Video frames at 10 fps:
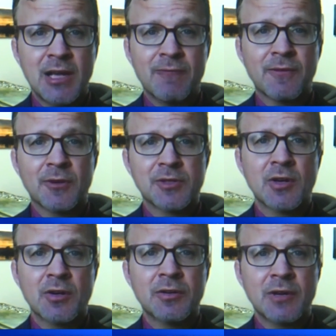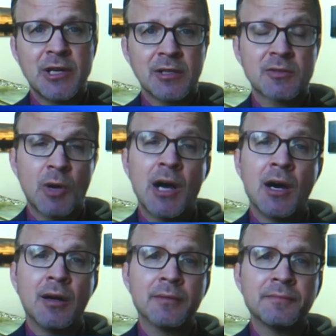safer surgery as
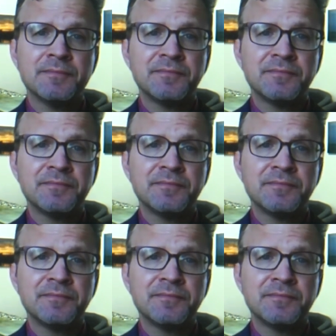well.